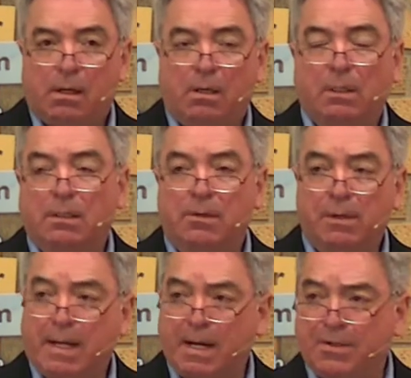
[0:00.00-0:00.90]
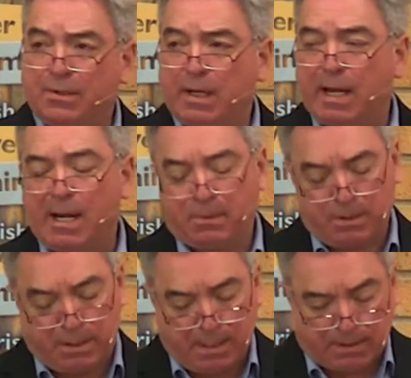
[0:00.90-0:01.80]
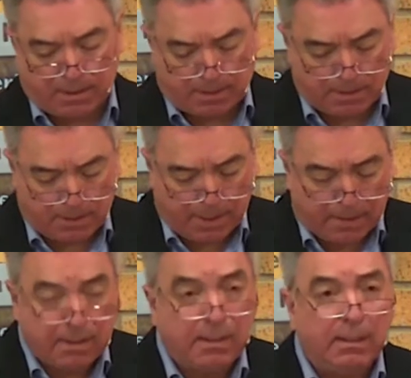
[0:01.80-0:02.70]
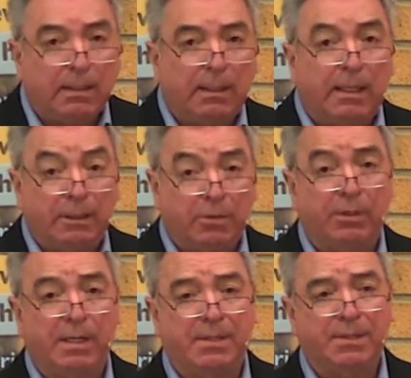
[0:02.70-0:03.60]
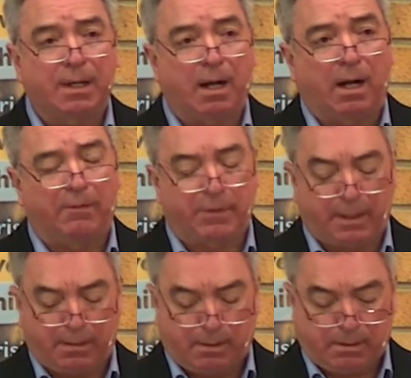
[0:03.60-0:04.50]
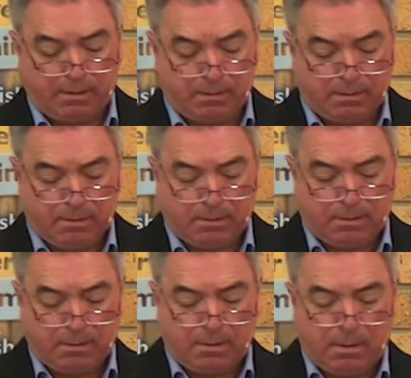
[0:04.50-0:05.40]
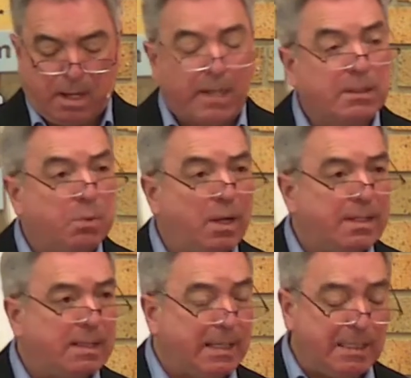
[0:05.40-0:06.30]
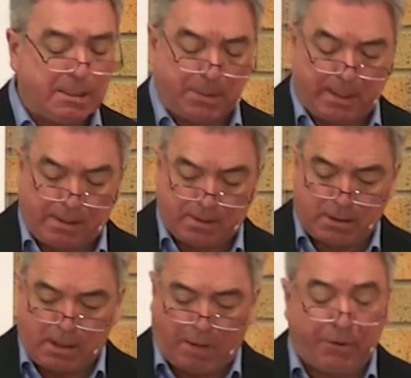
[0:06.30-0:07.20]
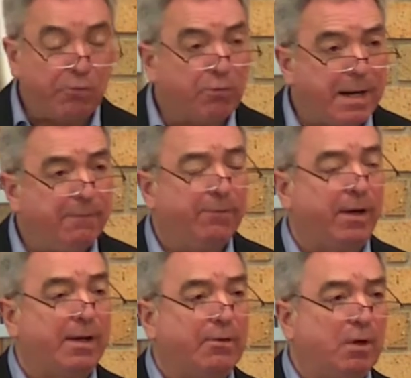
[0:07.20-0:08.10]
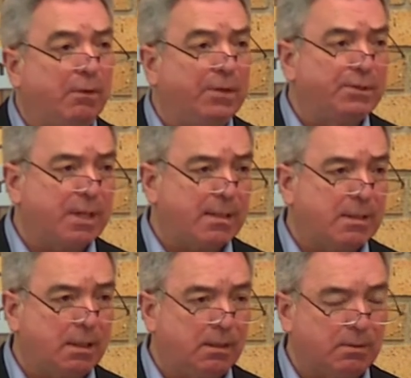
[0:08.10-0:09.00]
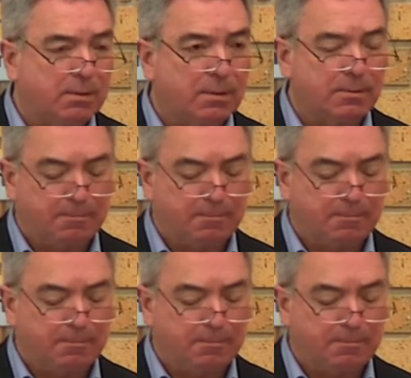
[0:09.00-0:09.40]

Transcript: On another occasion, they came to Jesus and said, increase our faith. And twice he speaks of the great faith of the Gentiles.